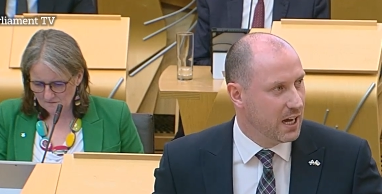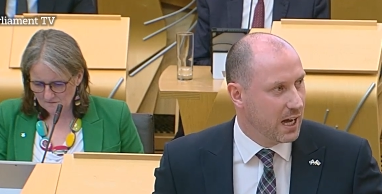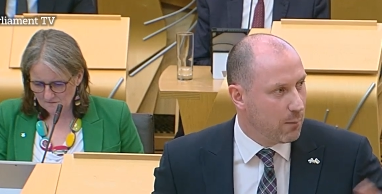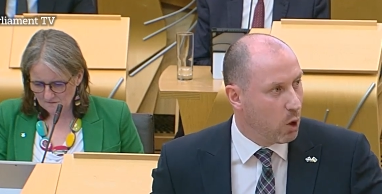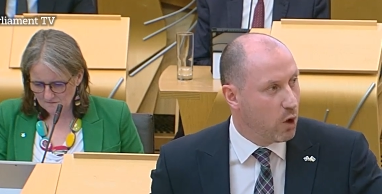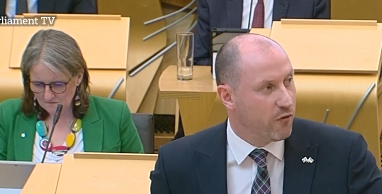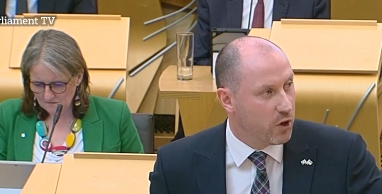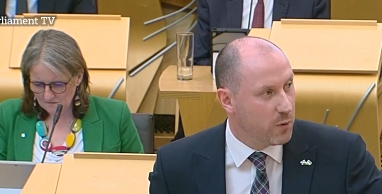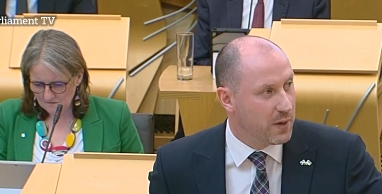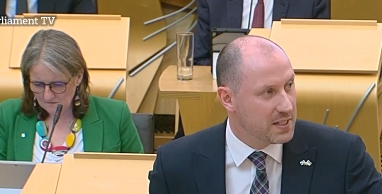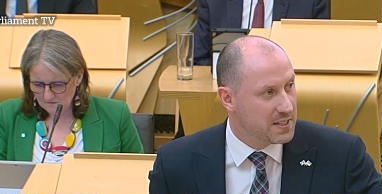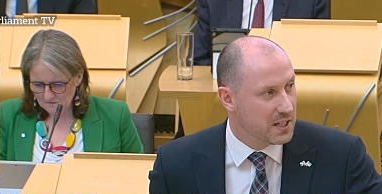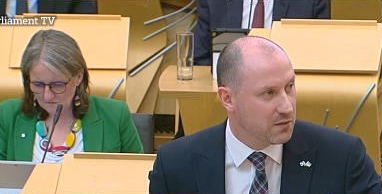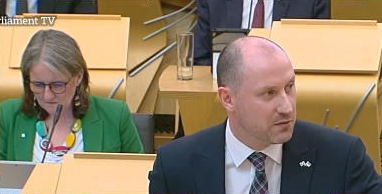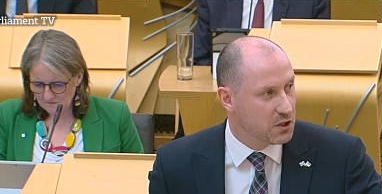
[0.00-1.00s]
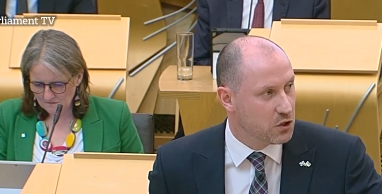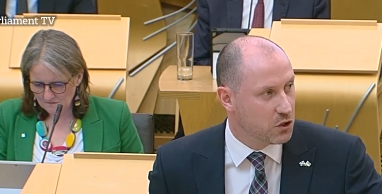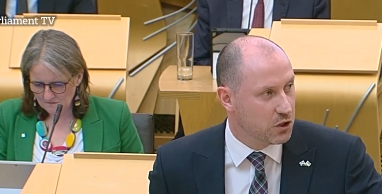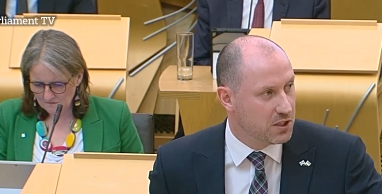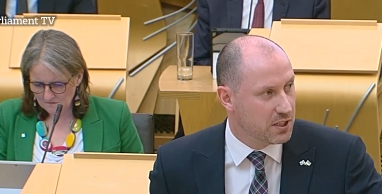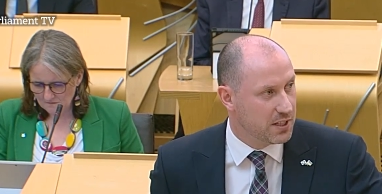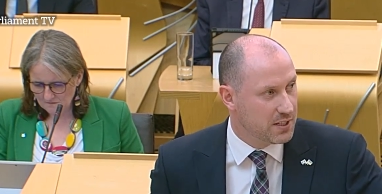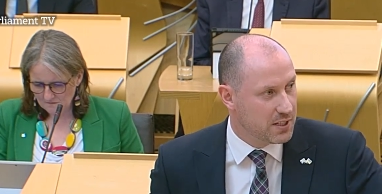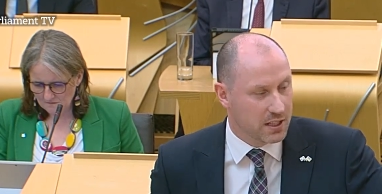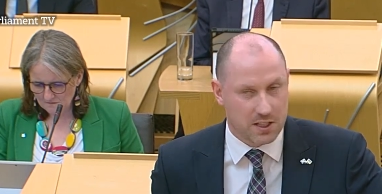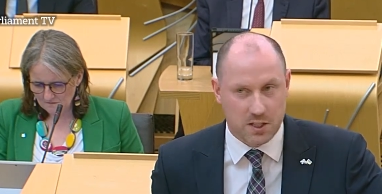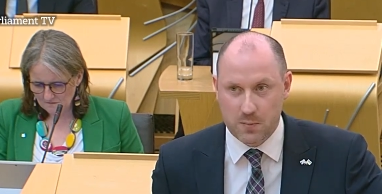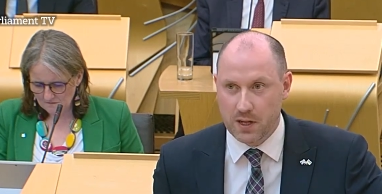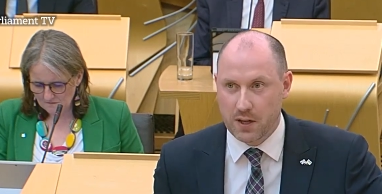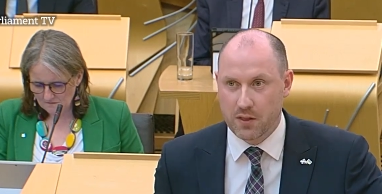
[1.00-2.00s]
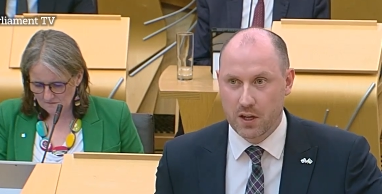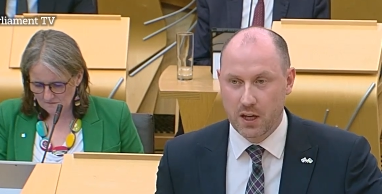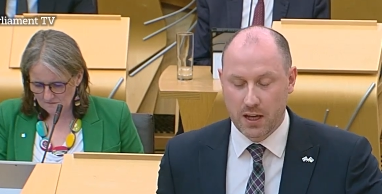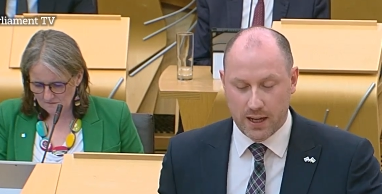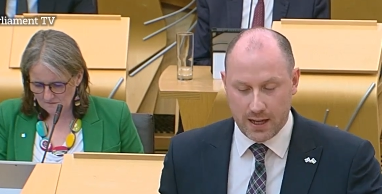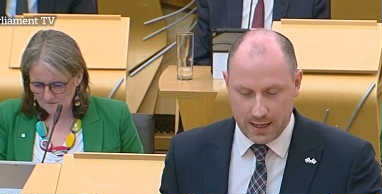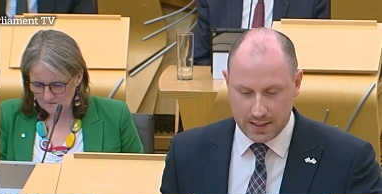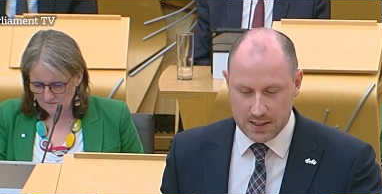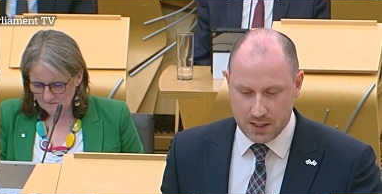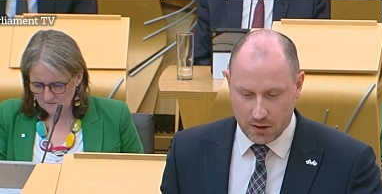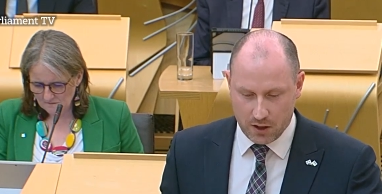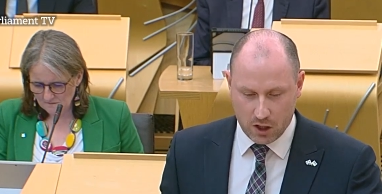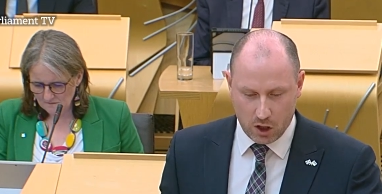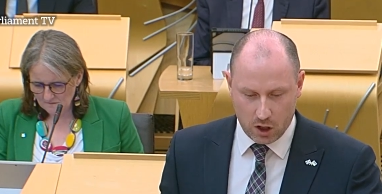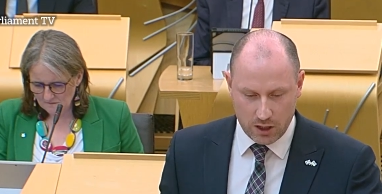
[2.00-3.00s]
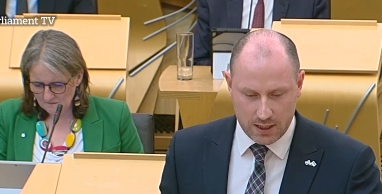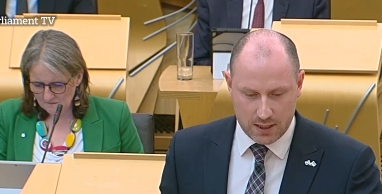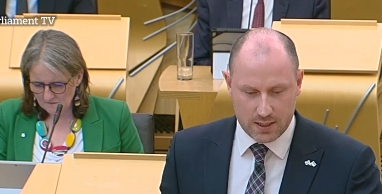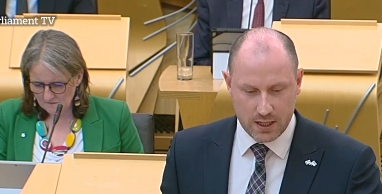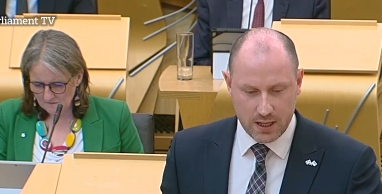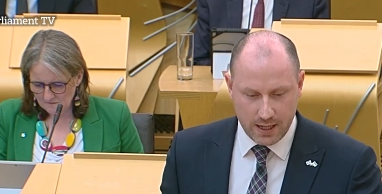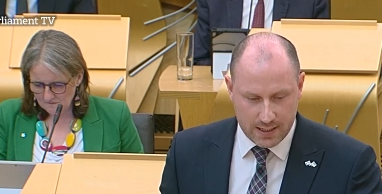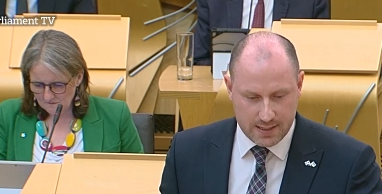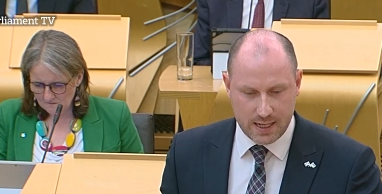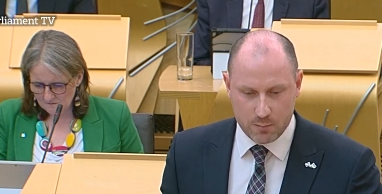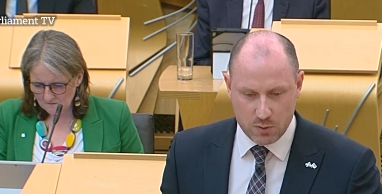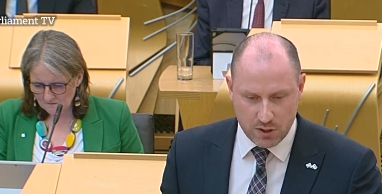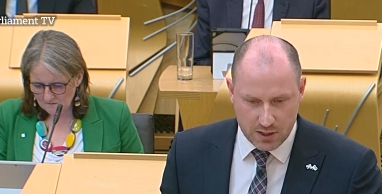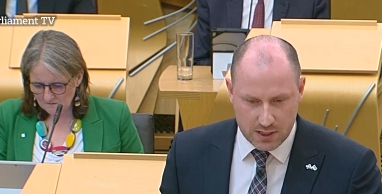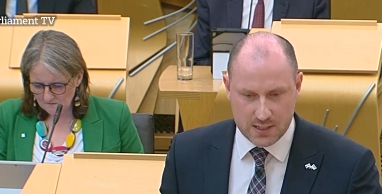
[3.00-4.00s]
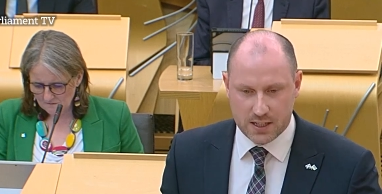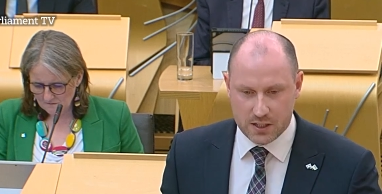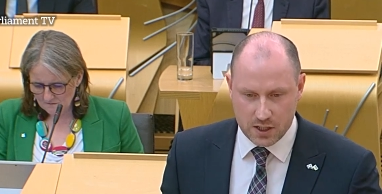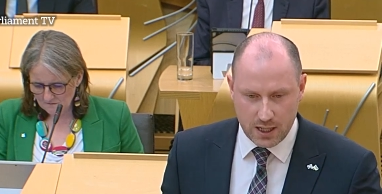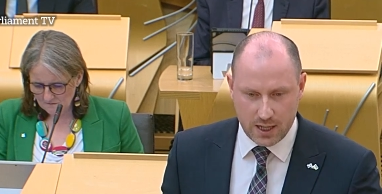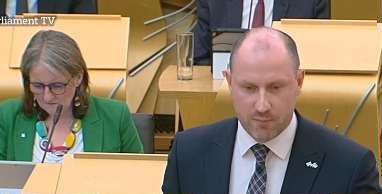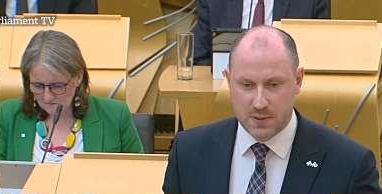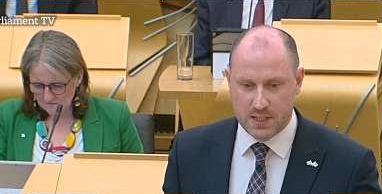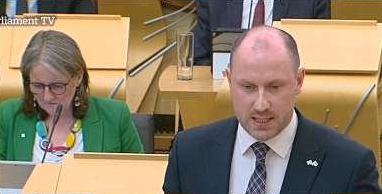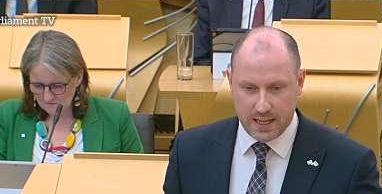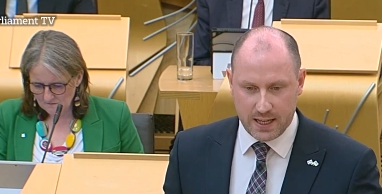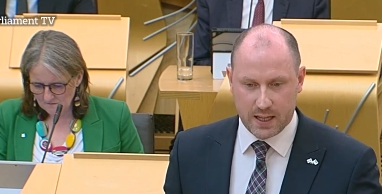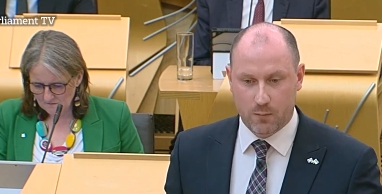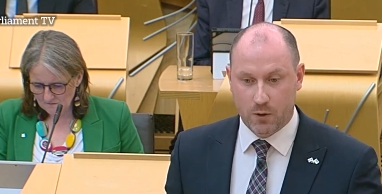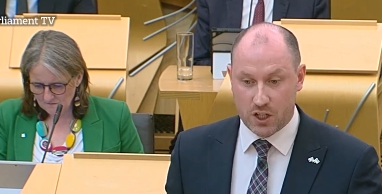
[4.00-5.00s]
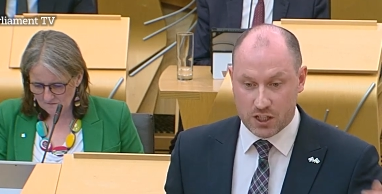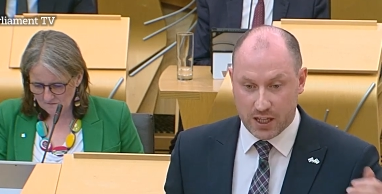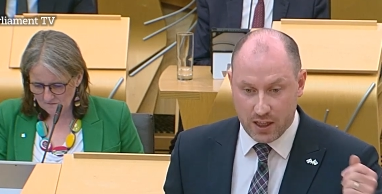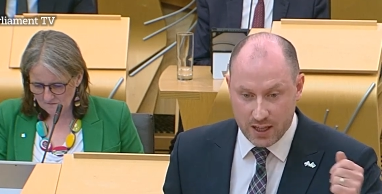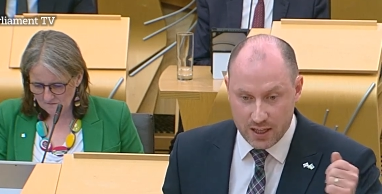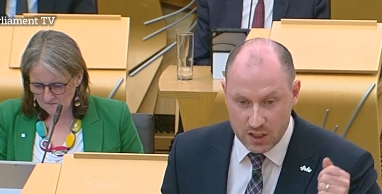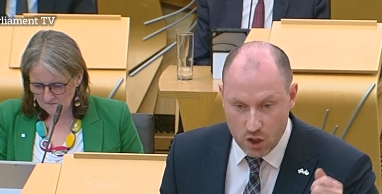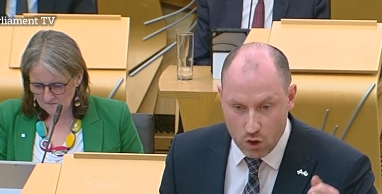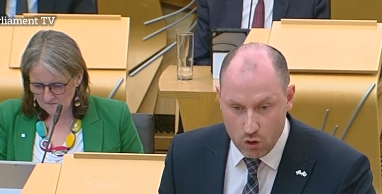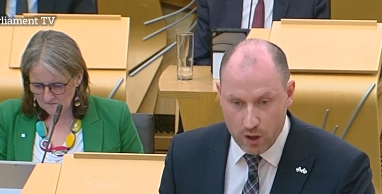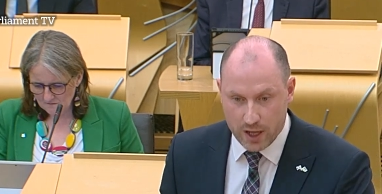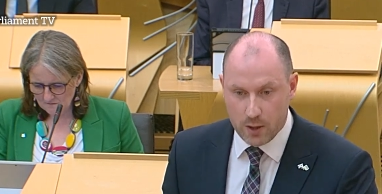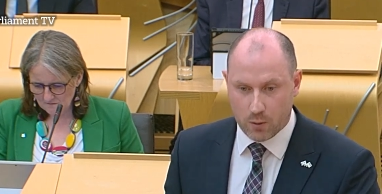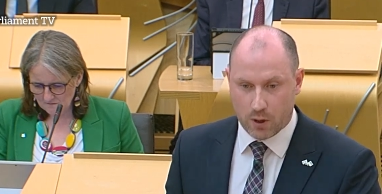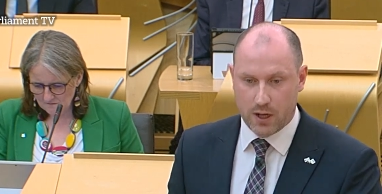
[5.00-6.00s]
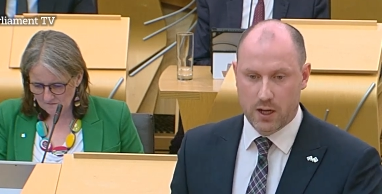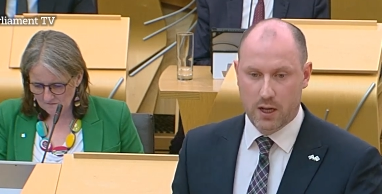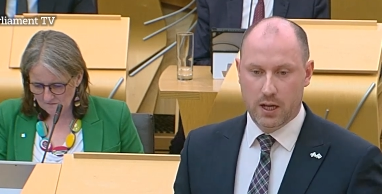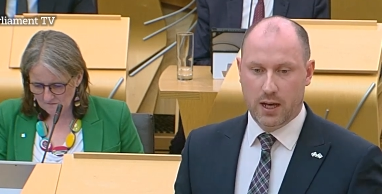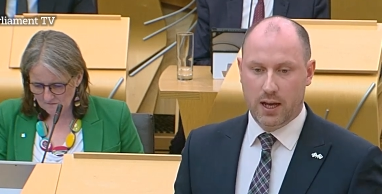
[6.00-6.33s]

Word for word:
Speaker 1: I'm offering myself to scrutiny to Liz Smith and to other colleagues in terms of the decision that has been taken, which I think is the right one